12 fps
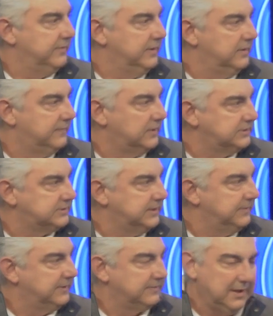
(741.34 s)
at the university
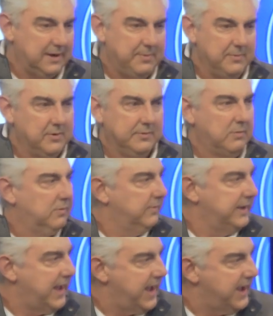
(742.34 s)
because a lot of people don't know what
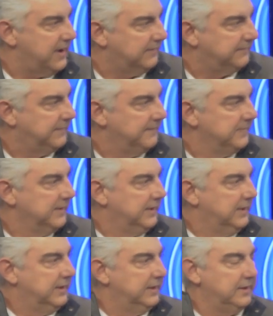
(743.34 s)
we have you